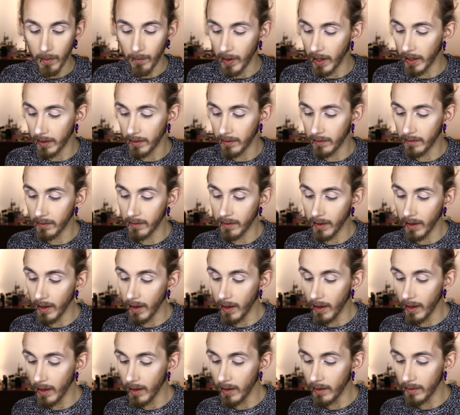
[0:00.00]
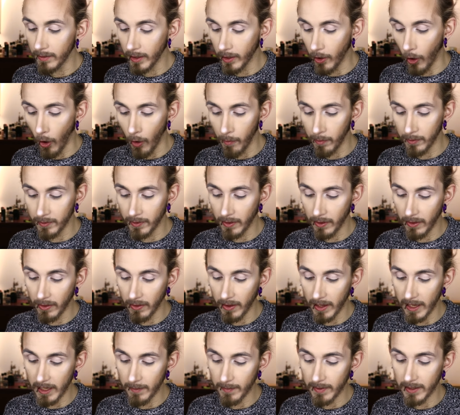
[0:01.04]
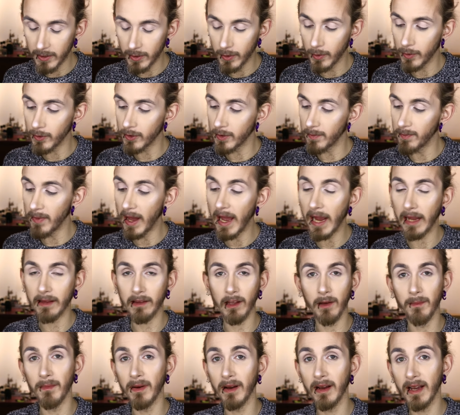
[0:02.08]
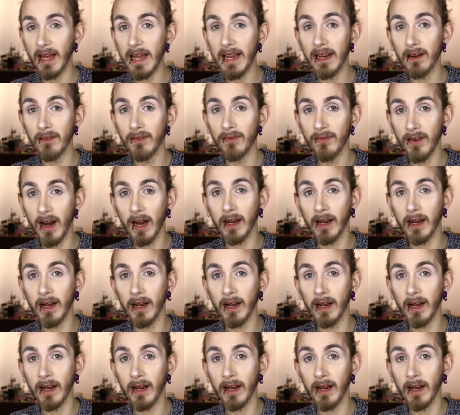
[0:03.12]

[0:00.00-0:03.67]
But the common theme is just make them real